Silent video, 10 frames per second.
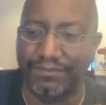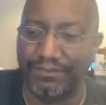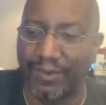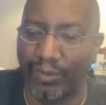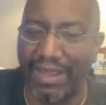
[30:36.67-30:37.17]

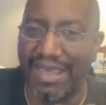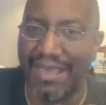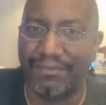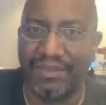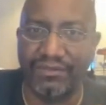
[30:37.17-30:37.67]
But what
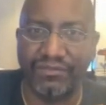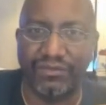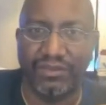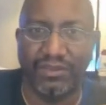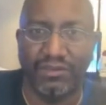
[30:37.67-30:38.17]

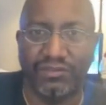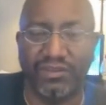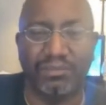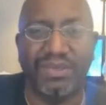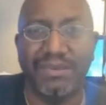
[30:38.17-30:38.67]
happens to
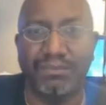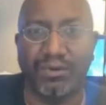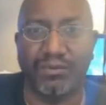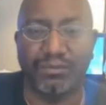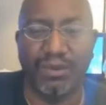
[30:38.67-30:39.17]
the
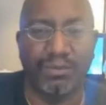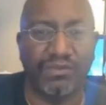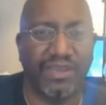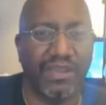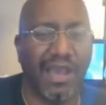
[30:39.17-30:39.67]
people? People
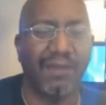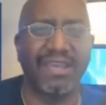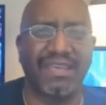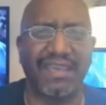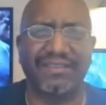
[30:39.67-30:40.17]
say, I'm
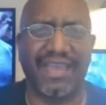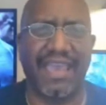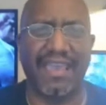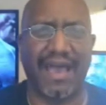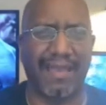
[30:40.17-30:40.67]
against
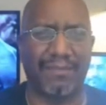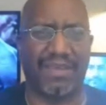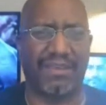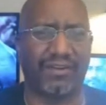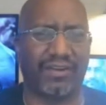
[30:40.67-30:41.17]
AI
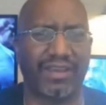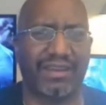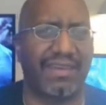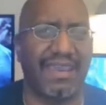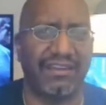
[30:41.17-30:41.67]
because they're going
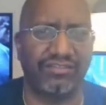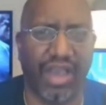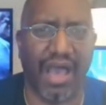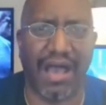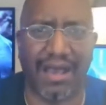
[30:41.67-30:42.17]
to take
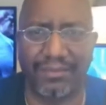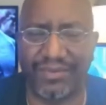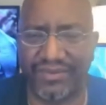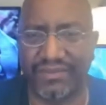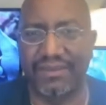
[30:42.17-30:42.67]

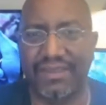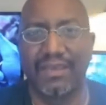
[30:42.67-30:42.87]
jobs.